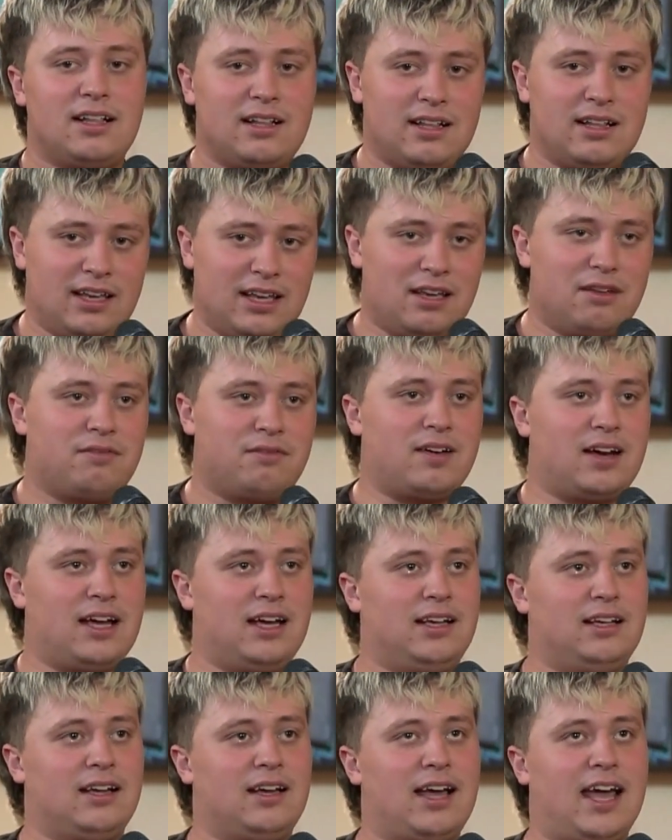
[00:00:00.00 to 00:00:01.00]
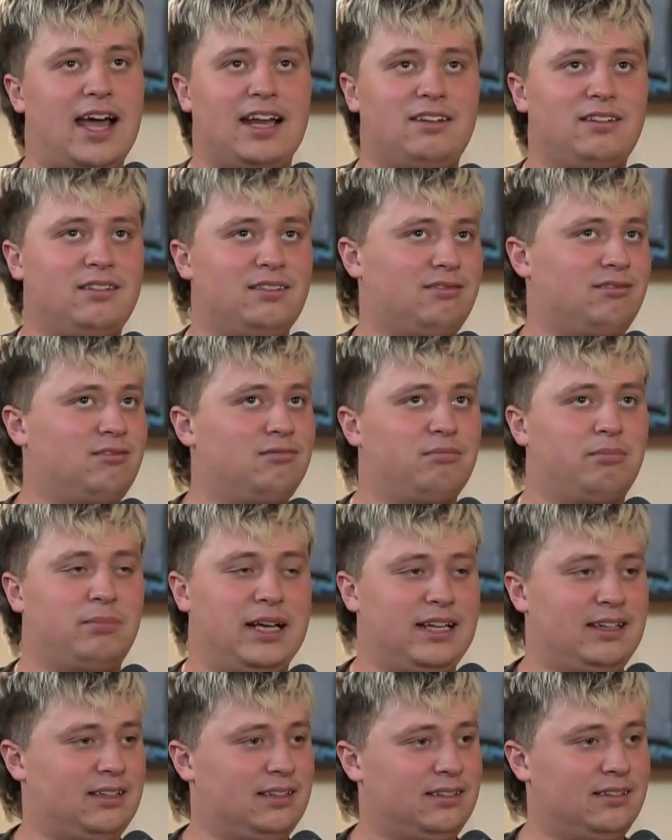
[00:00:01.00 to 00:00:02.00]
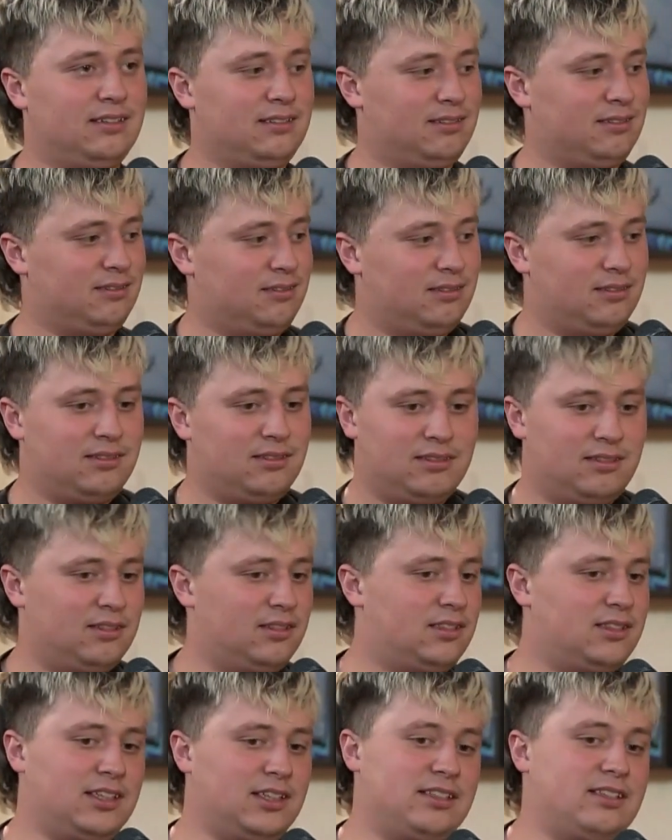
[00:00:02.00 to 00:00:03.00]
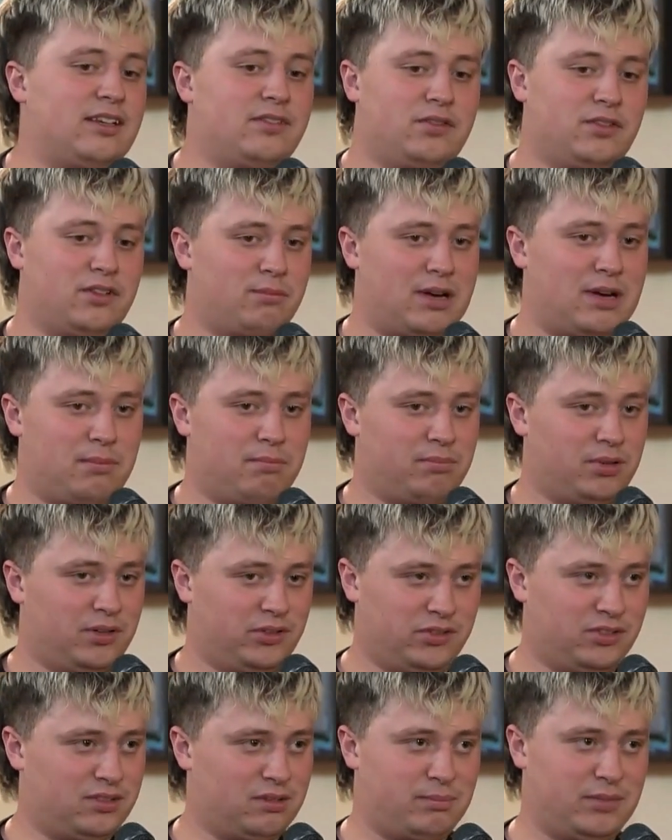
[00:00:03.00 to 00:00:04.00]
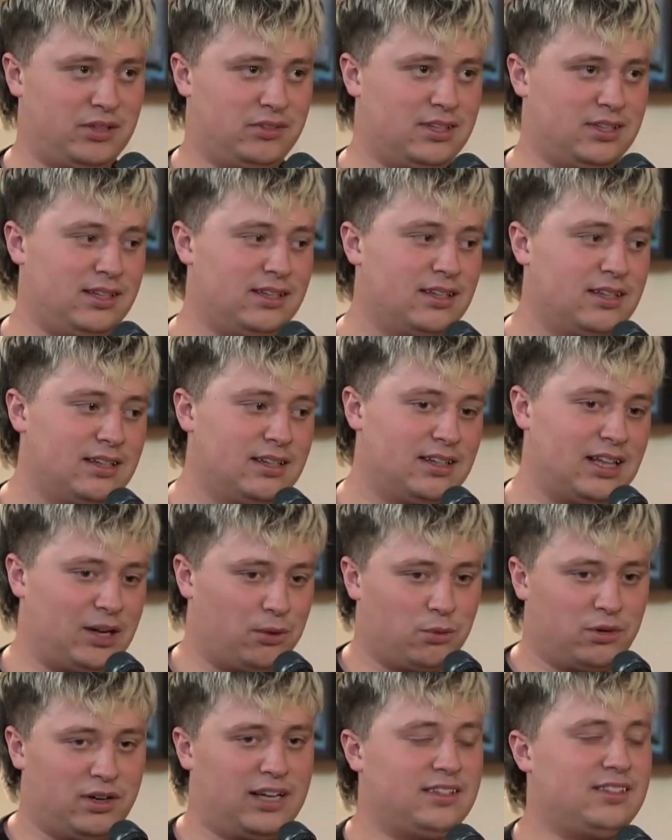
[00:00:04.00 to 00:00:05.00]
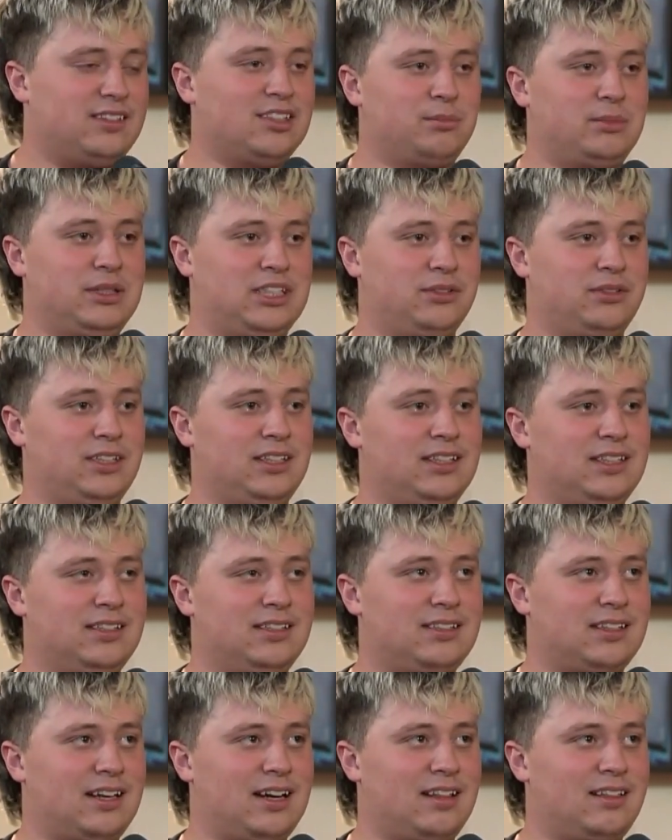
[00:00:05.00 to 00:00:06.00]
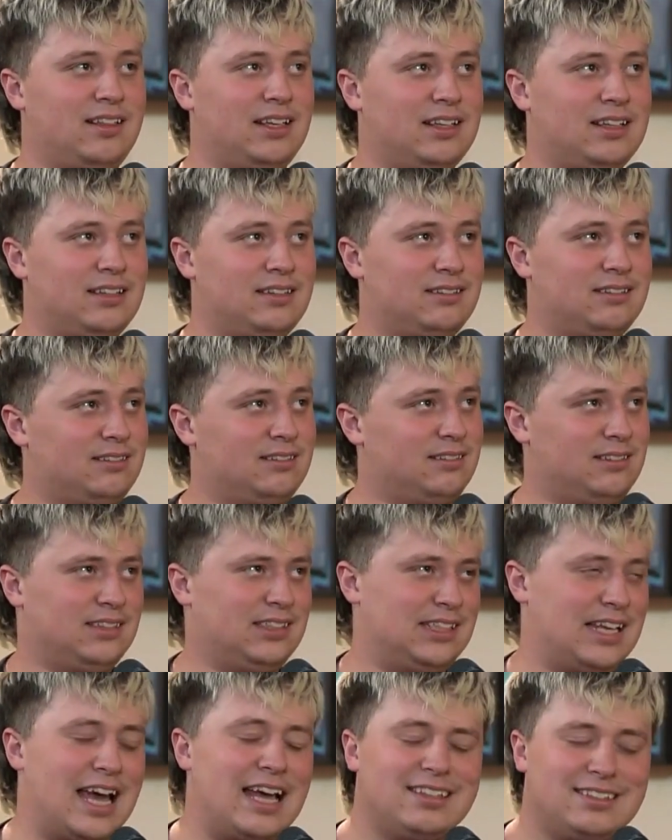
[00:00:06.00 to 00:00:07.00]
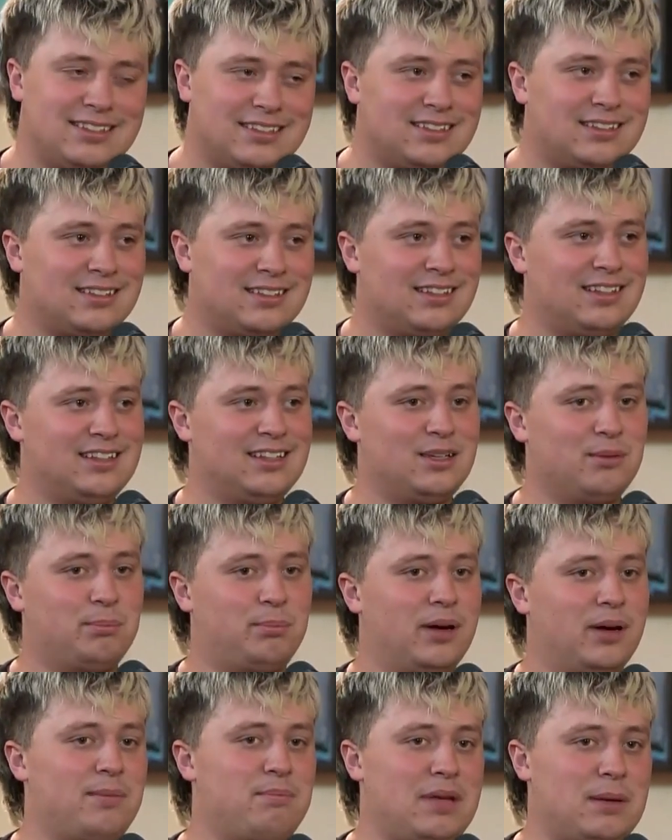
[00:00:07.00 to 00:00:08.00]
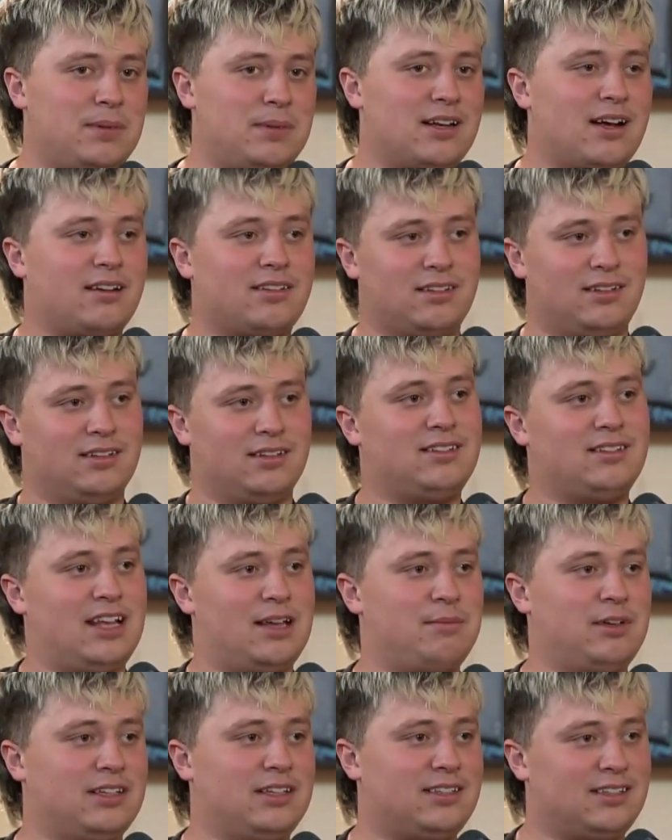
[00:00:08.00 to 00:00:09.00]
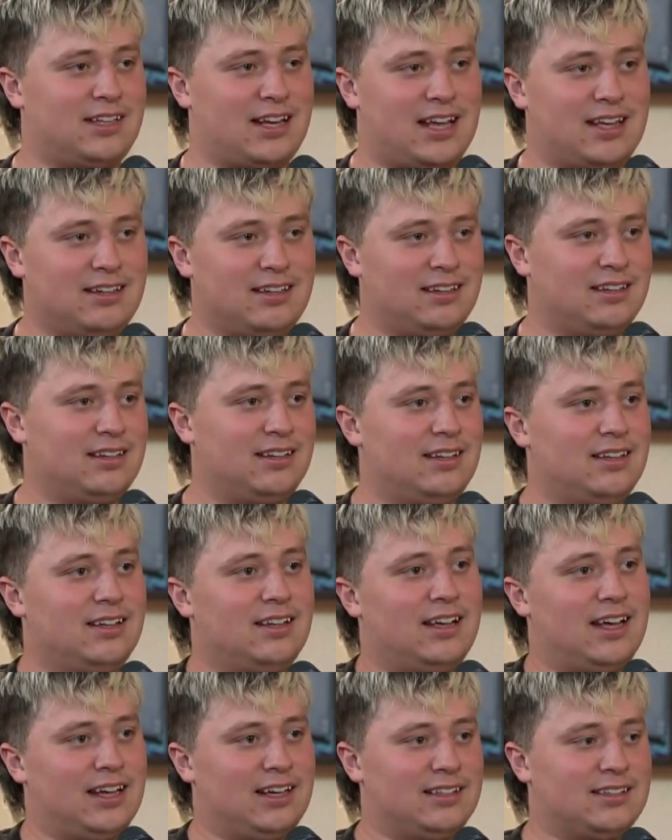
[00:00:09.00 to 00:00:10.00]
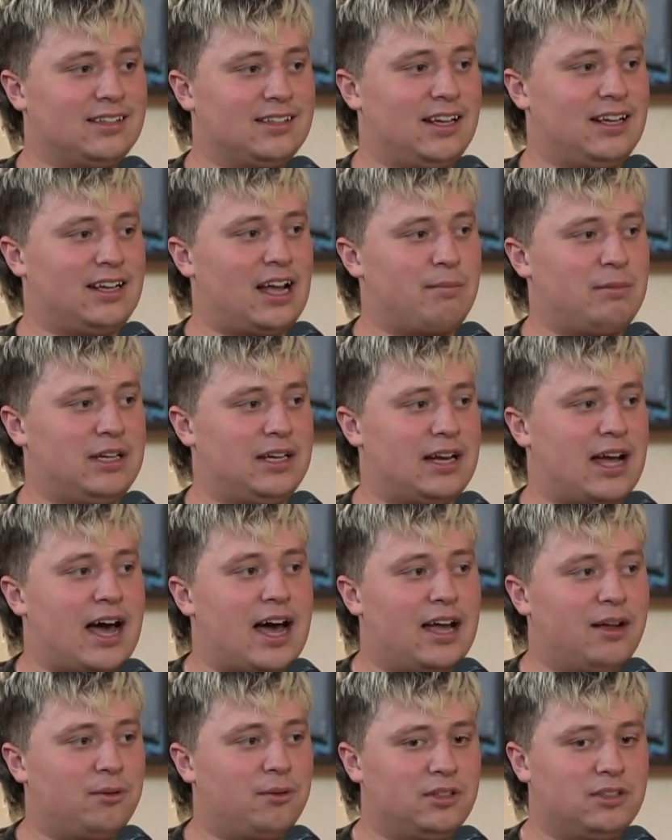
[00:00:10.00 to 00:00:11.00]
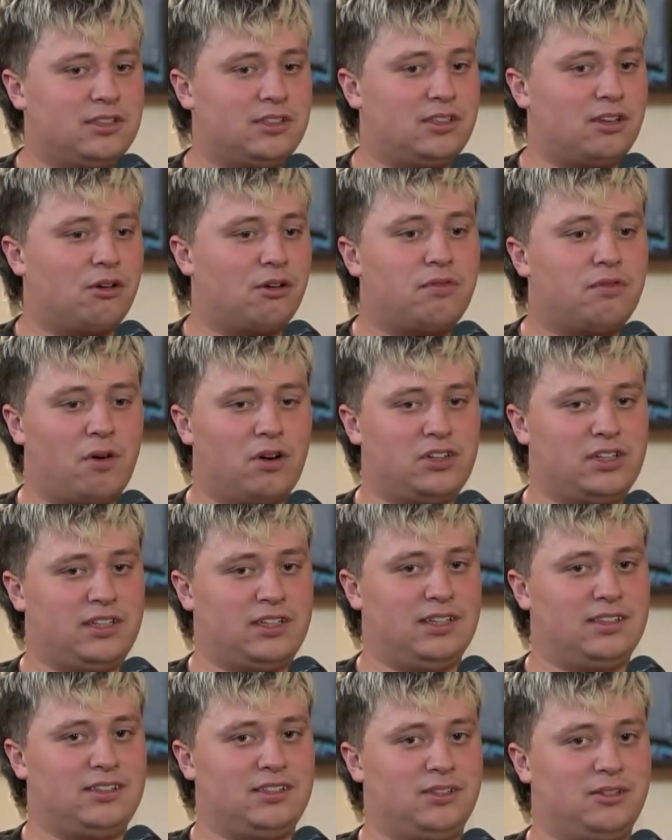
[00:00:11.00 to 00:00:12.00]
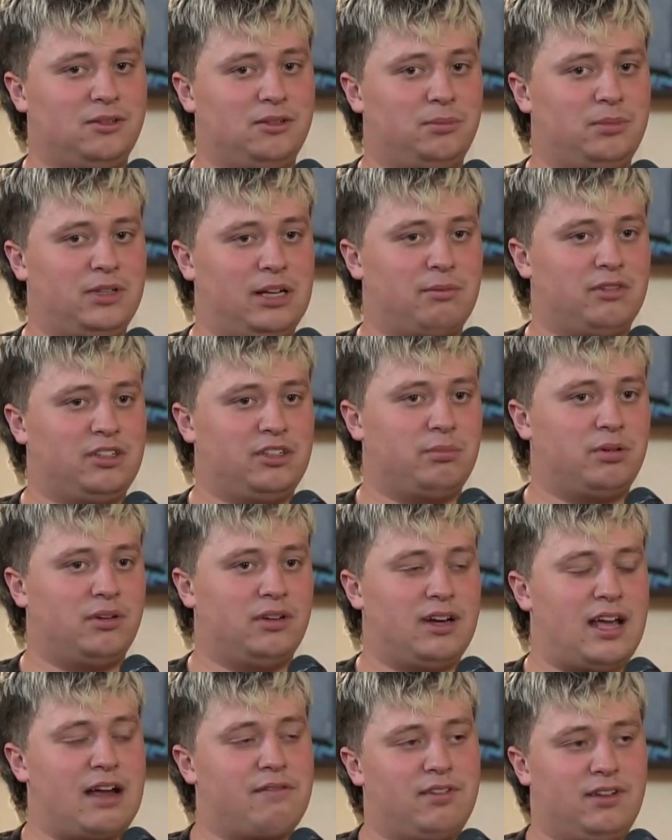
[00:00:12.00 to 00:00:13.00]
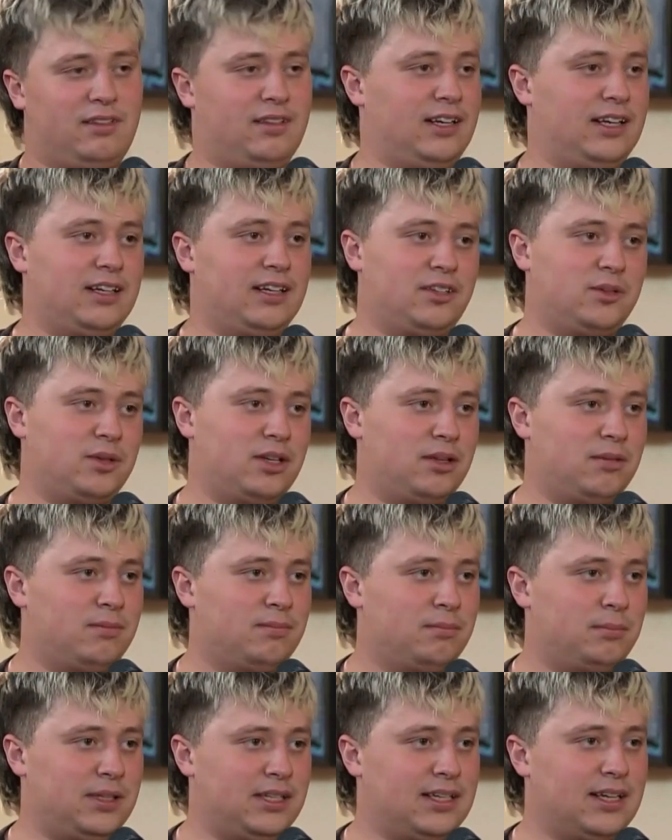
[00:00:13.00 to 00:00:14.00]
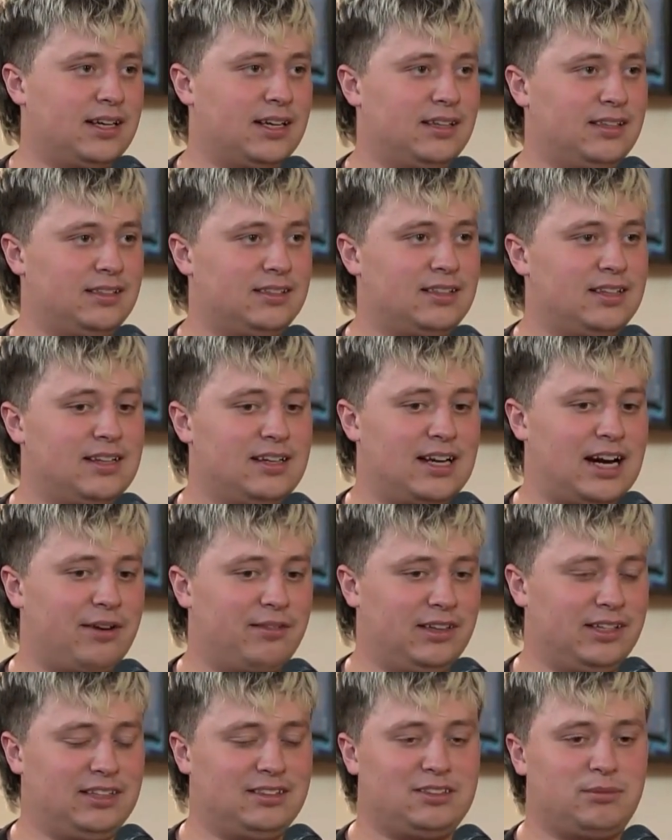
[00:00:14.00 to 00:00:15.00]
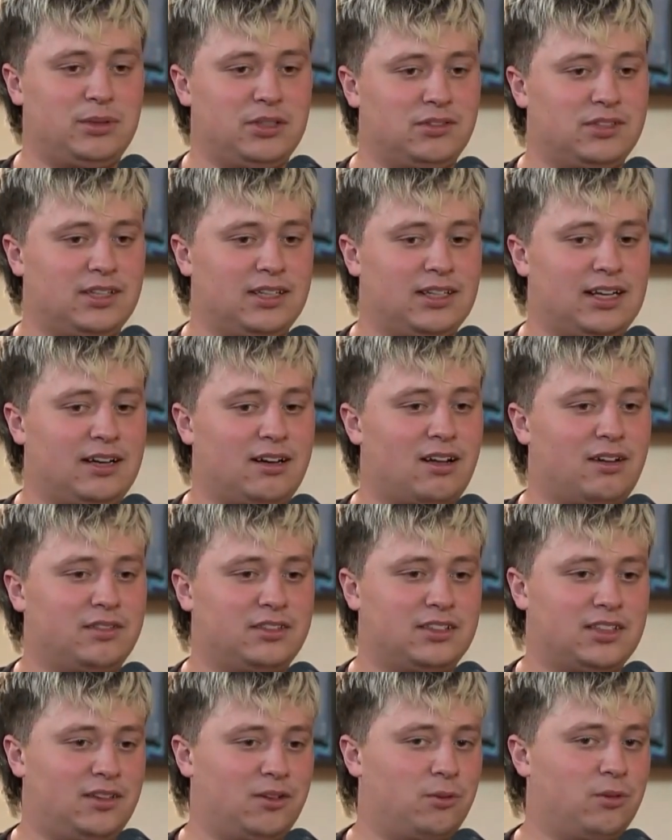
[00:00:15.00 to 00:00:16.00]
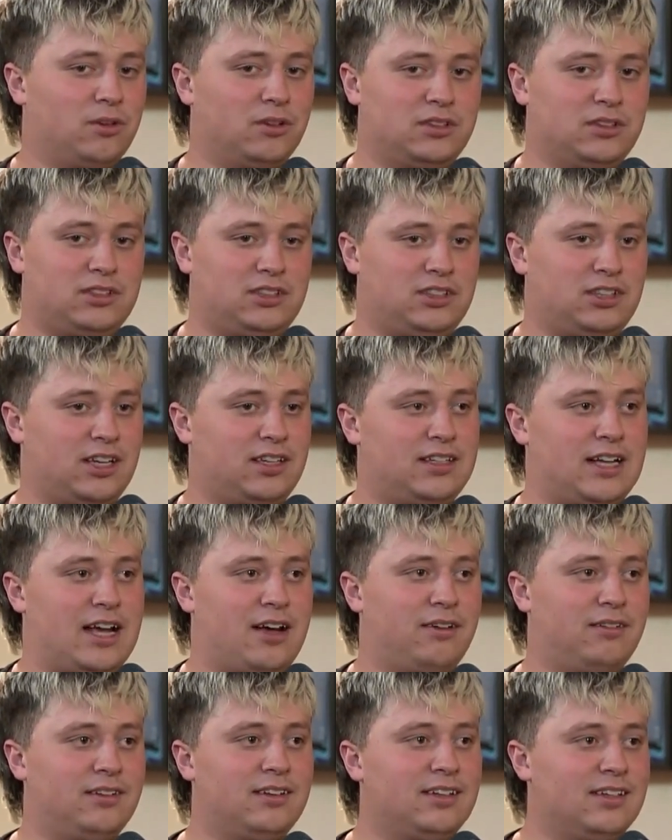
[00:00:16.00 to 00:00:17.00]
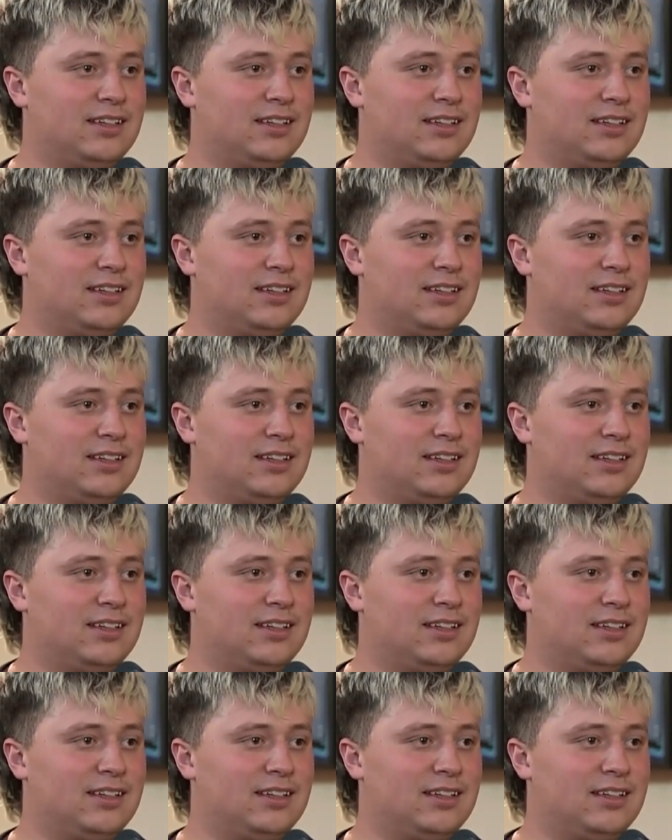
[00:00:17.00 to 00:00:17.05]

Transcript: if I hadn't been successful in my pursuits of music, like would I still be doing this? And I think yes, but maybe not to the same extent. And it's like, I mean, I was so fortunate to be able to put everything into it because I released music and all of a sudden the world shut down.